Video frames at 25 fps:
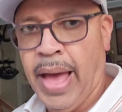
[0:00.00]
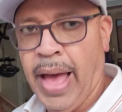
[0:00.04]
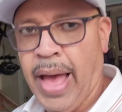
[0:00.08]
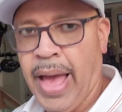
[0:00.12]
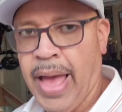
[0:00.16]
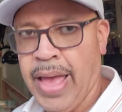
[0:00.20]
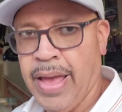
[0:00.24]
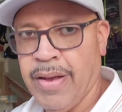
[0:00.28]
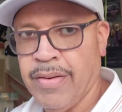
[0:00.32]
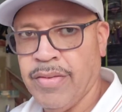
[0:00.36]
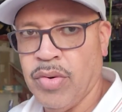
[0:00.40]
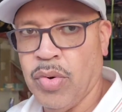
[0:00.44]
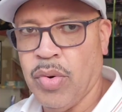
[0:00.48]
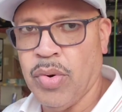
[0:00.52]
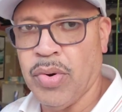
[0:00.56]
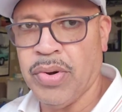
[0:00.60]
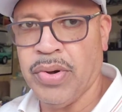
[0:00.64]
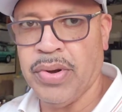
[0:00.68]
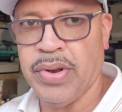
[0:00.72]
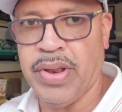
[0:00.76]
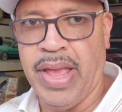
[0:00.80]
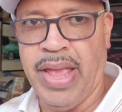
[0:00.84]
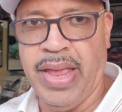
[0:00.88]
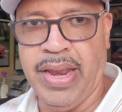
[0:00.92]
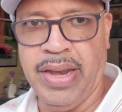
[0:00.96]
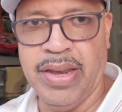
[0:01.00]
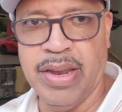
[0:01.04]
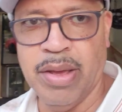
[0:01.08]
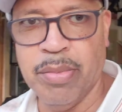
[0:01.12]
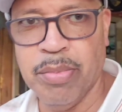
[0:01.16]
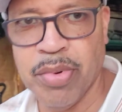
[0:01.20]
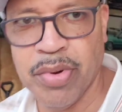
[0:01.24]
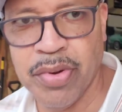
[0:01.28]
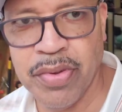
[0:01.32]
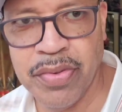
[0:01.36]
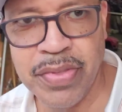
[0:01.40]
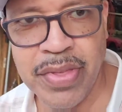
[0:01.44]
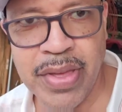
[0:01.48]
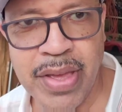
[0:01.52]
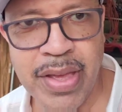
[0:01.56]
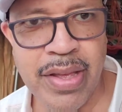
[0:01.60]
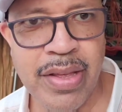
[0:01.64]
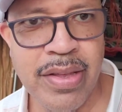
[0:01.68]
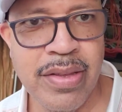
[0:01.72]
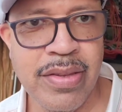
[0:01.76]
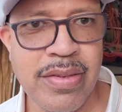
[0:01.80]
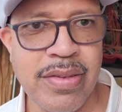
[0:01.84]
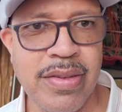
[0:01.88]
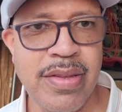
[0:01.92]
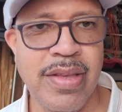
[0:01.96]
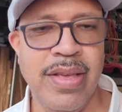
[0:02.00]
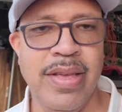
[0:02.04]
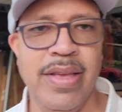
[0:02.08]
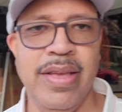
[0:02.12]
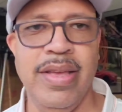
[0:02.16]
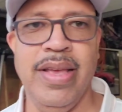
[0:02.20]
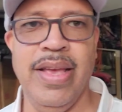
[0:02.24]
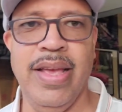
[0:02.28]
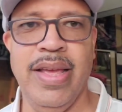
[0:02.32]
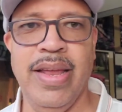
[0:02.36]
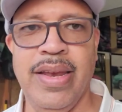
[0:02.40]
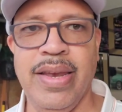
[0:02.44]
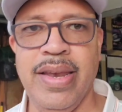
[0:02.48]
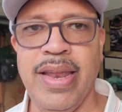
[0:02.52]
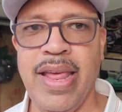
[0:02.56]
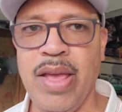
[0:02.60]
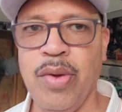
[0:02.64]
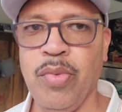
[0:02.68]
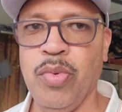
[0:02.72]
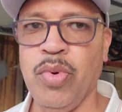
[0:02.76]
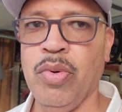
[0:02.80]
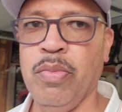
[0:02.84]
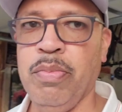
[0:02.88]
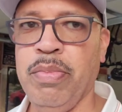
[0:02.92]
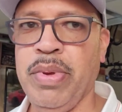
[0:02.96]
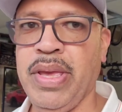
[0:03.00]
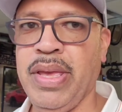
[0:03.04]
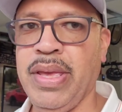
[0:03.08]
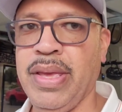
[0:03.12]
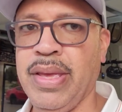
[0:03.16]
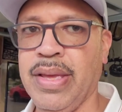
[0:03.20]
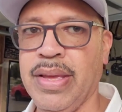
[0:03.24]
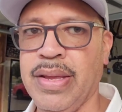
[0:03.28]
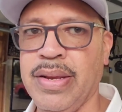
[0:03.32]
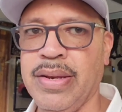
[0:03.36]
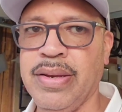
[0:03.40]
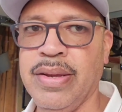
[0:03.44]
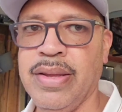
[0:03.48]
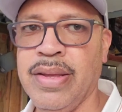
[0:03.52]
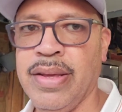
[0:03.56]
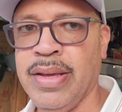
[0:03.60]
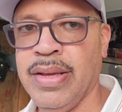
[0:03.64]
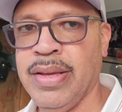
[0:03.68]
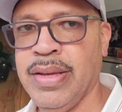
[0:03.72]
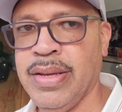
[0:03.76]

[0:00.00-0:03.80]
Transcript: have ordered a number of things, and they will be in.